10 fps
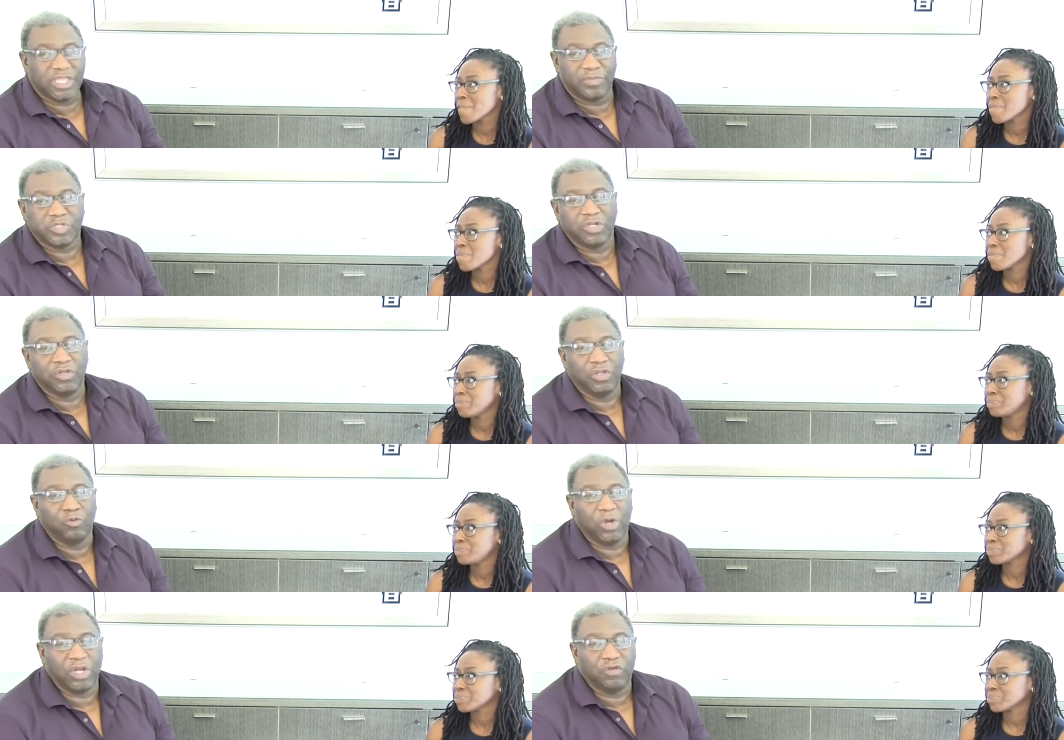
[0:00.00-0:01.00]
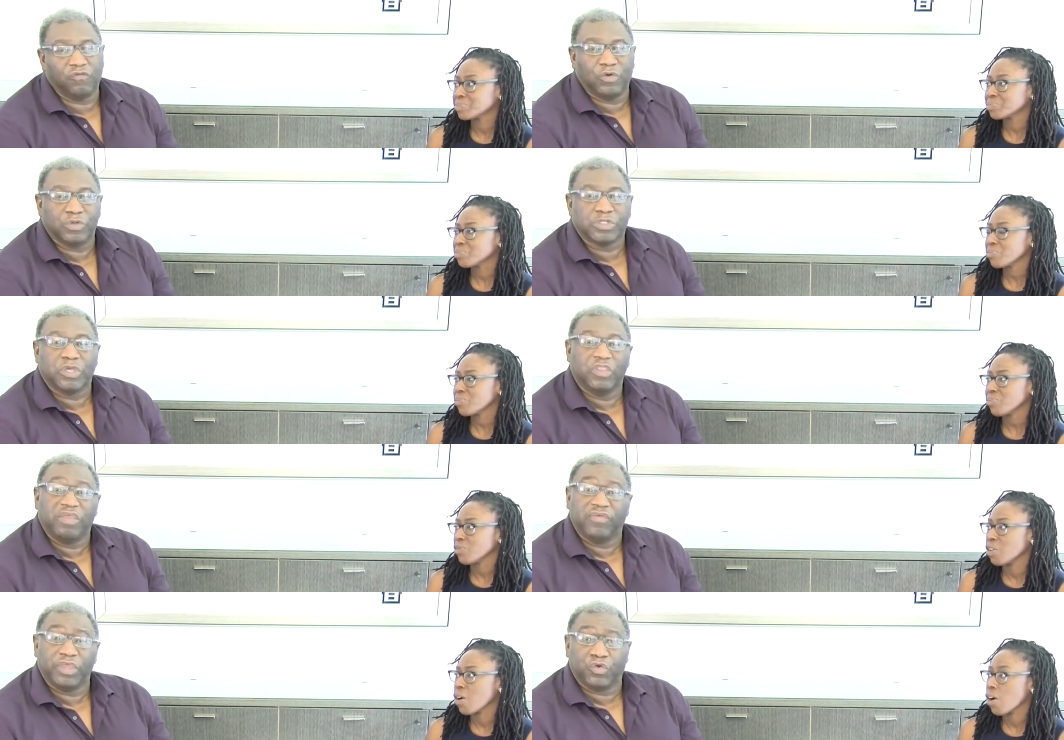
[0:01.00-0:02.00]
Speaker 1: absolutely wonderful. So
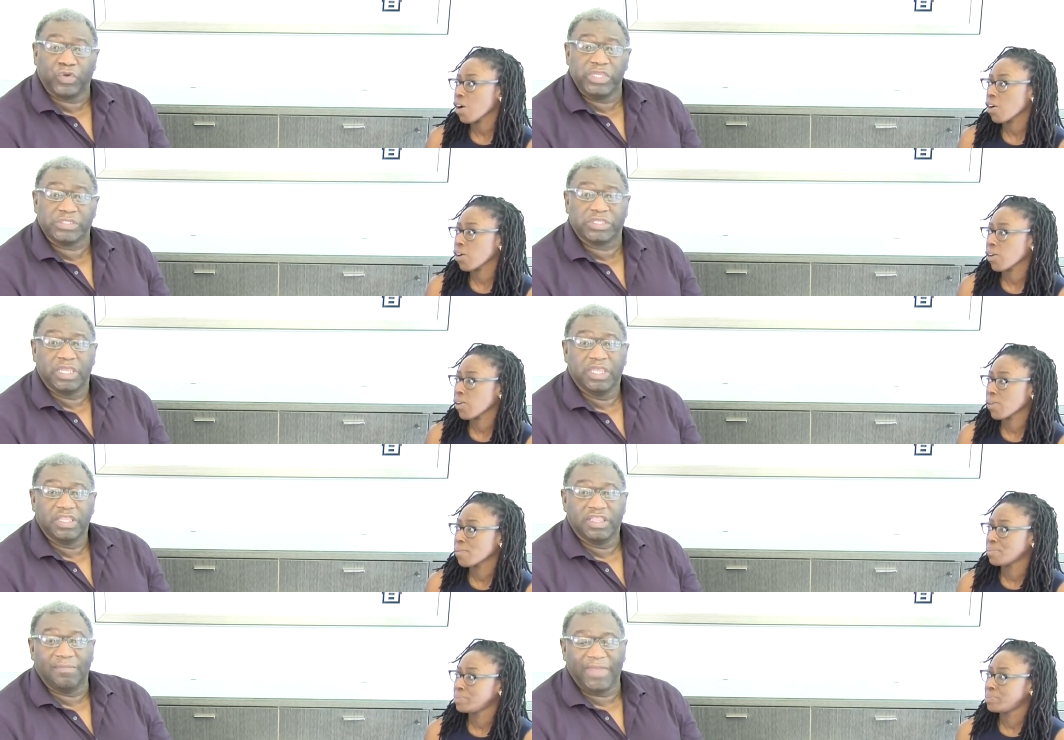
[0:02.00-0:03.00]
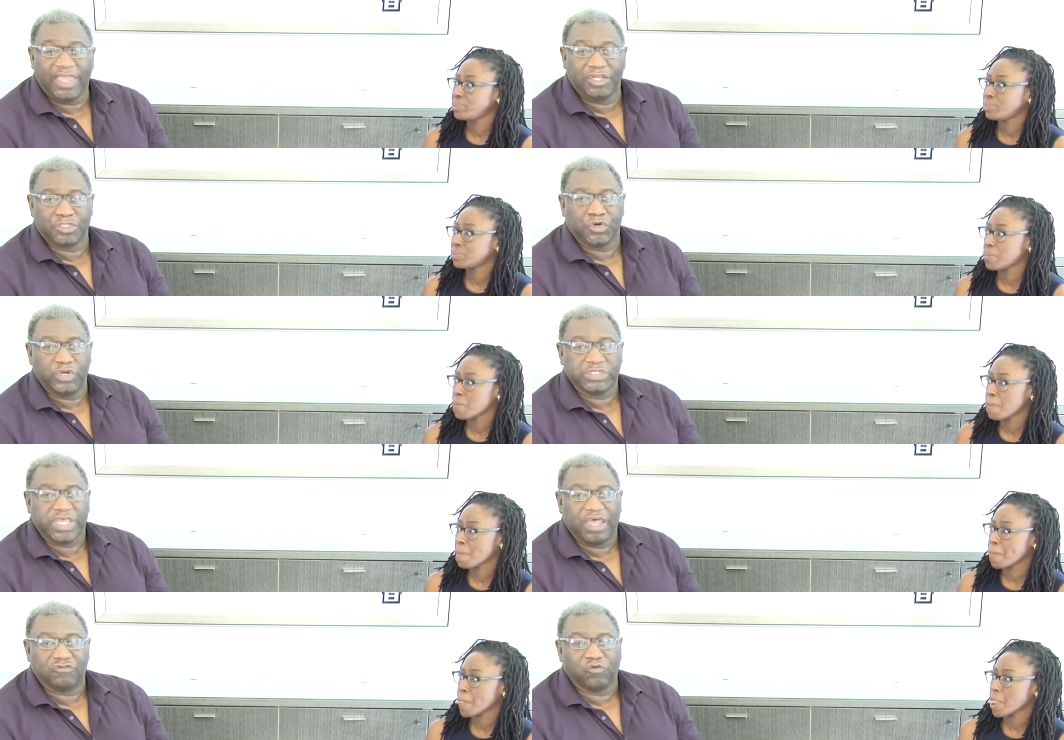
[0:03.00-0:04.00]
they've increased the mandatory
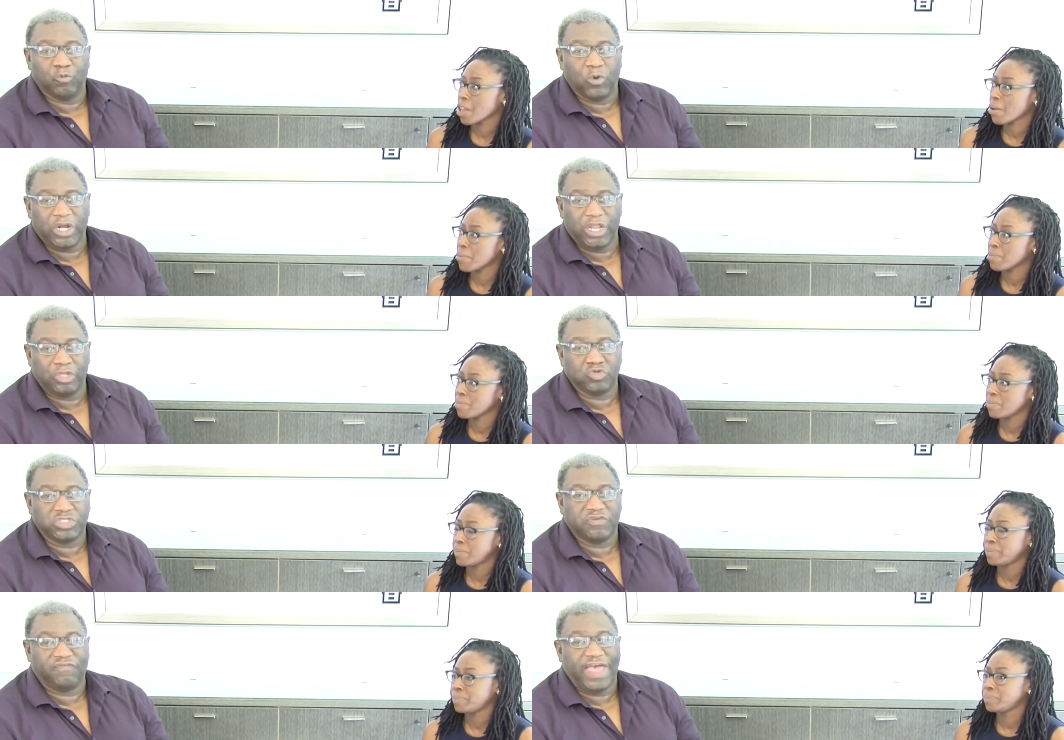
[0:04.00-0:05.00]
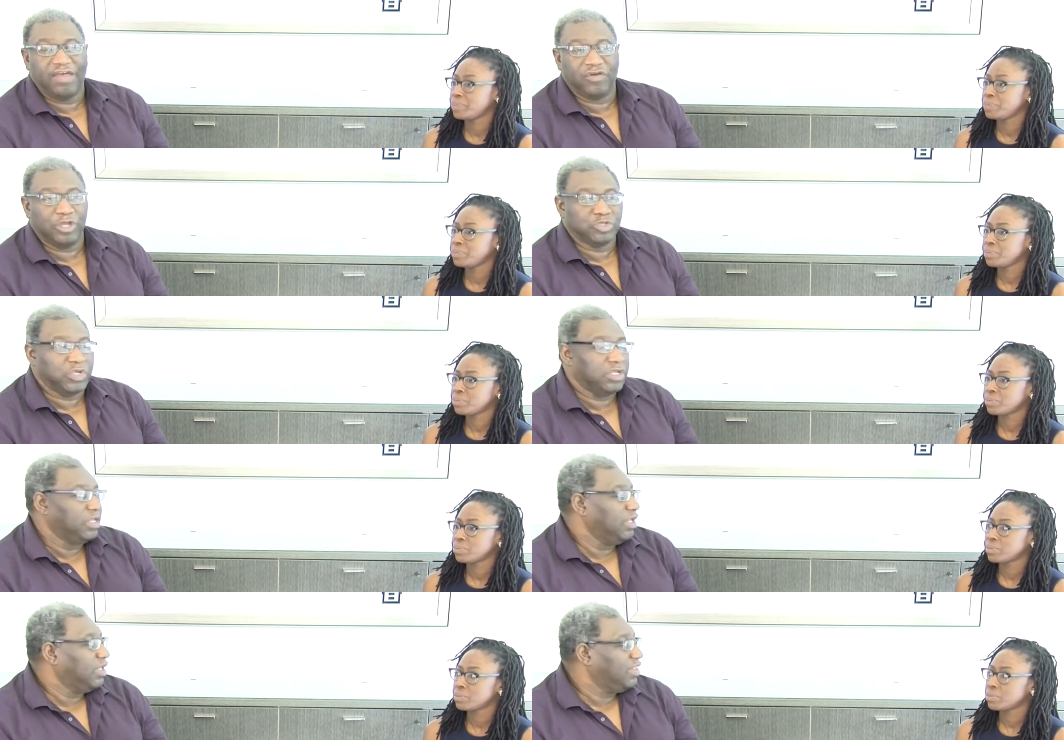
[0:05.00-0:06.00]
size from 100 to 500.
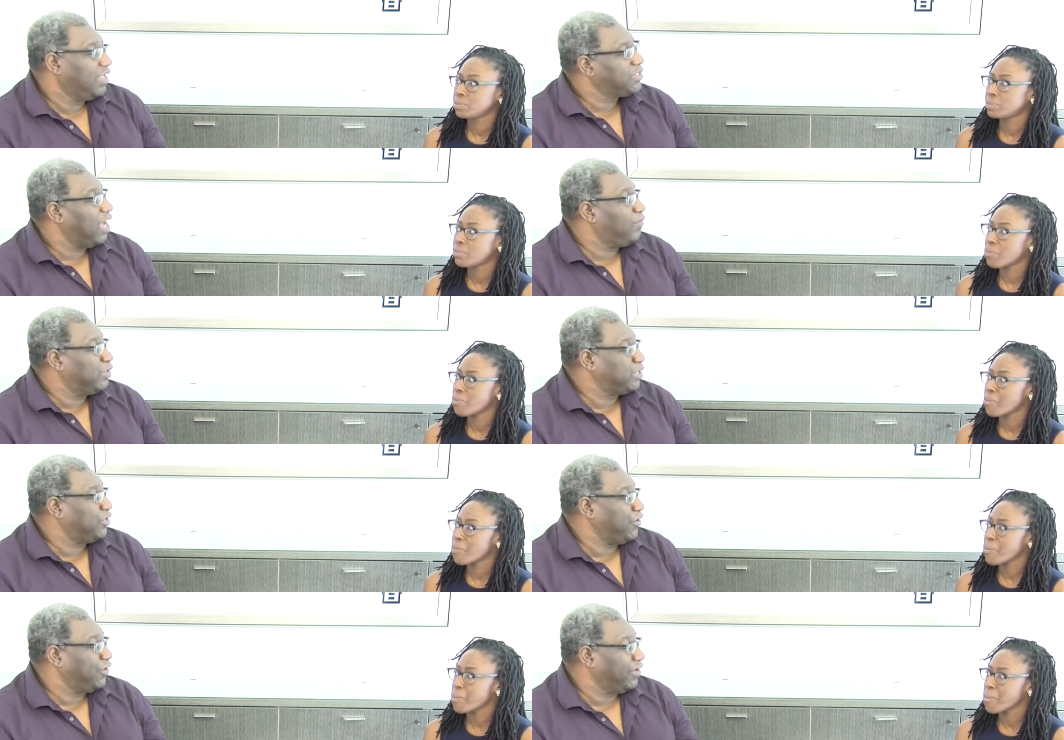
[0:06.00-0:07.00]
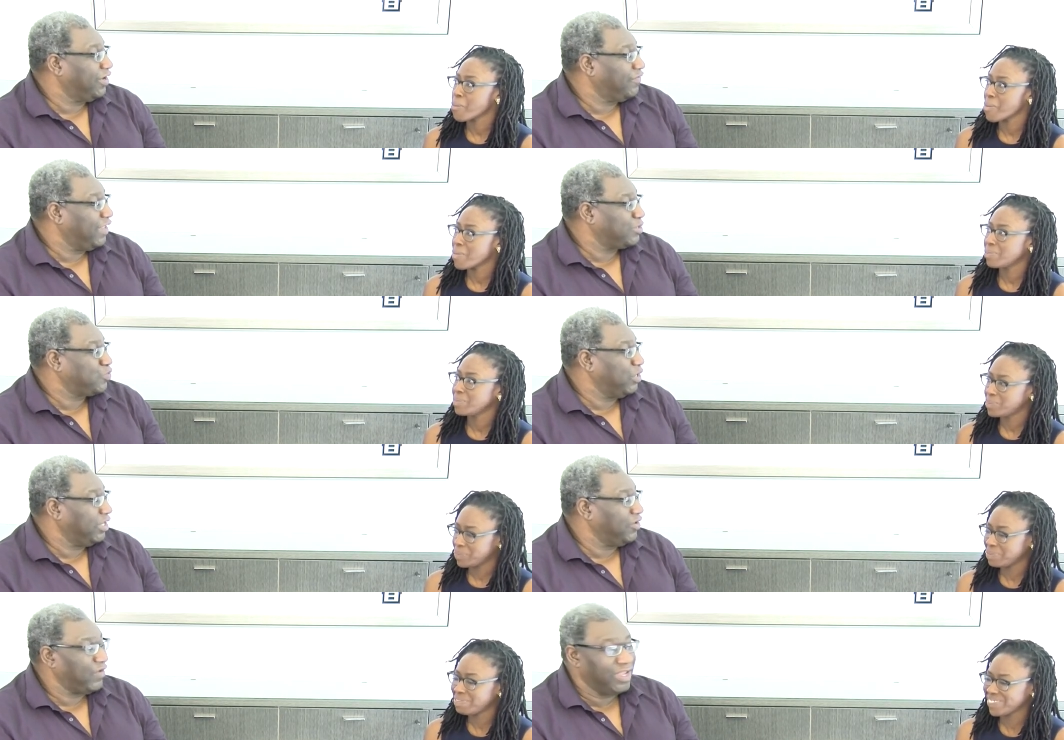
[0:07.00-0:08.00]
That's almost unheard of. That's
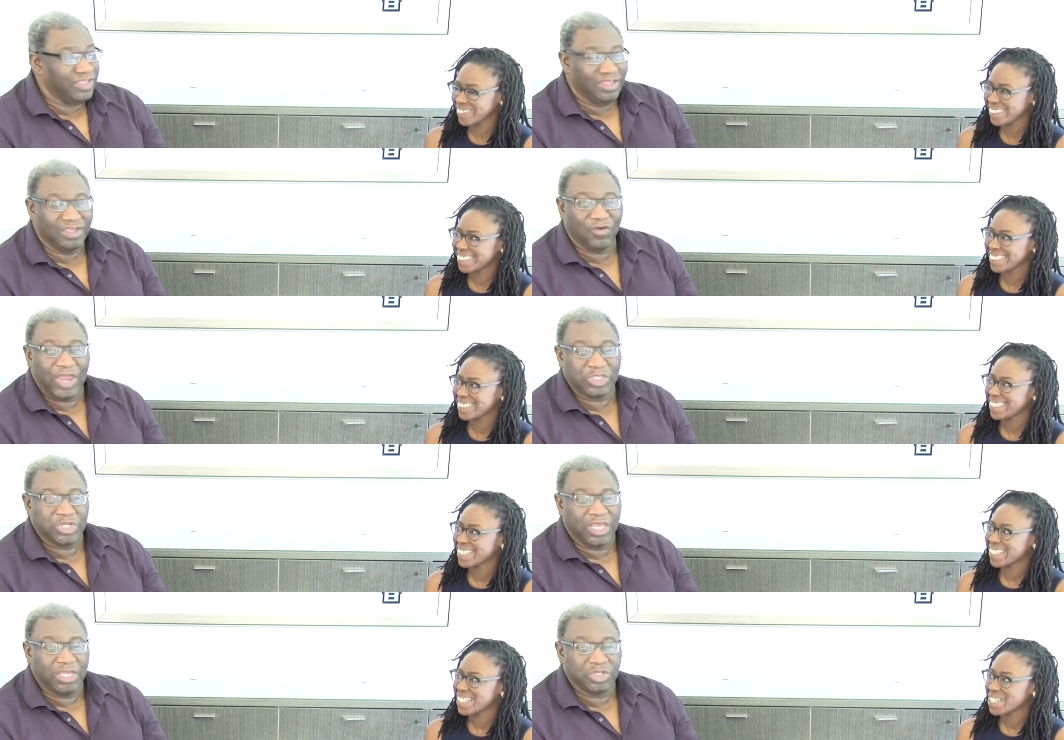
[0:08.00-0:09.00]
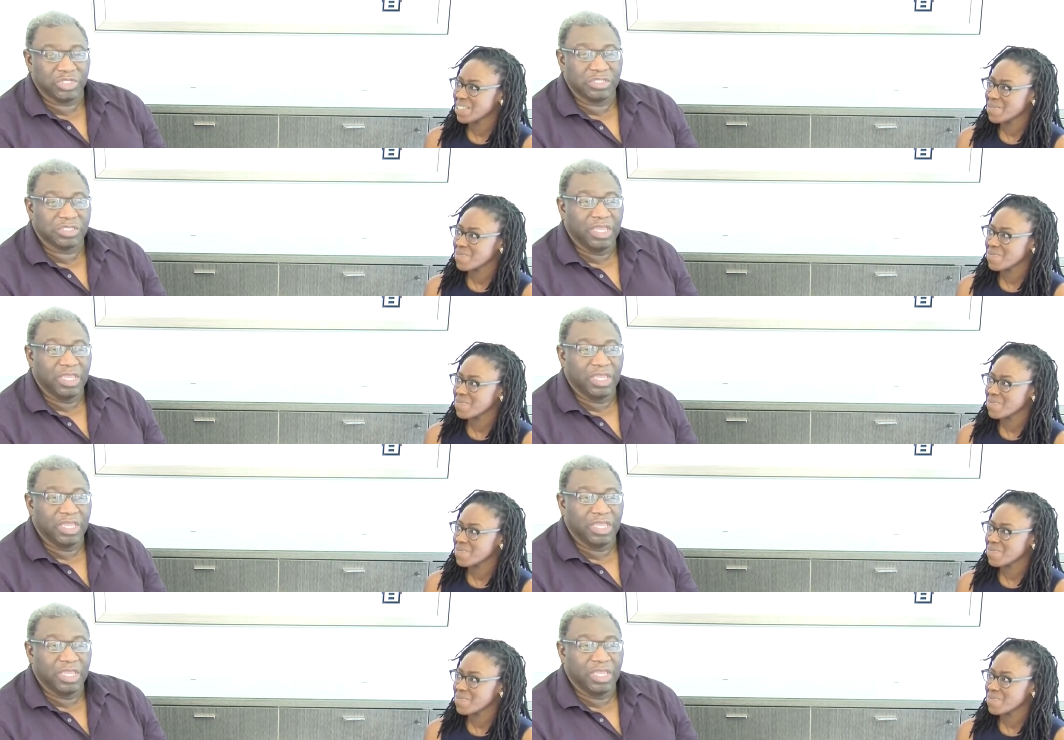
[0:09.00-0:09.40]
really great. Congratulations.